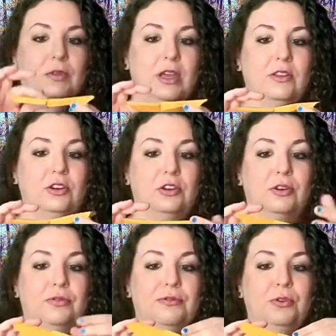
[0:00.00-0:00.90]
and then you're
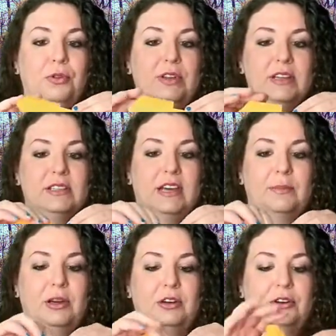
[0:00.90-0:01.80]
going to fold that tab
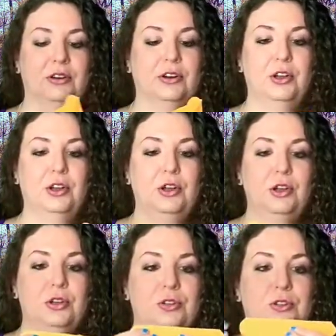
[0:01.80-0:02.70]
under
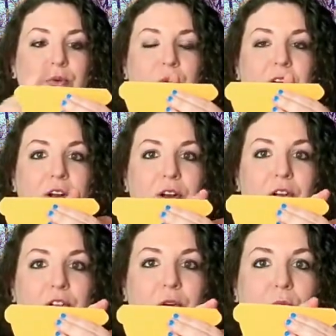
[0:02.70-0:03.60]
to where
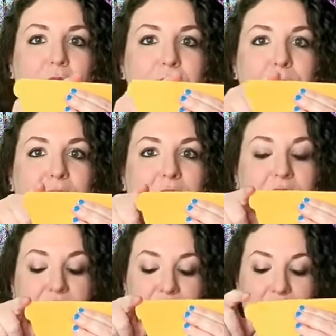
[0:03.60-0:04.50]
you want the bill
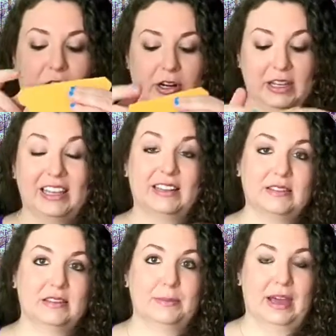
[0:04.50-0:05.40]
to start
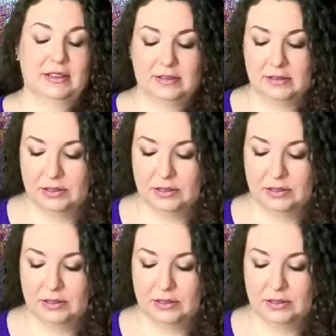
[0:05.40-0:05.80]
against the mask.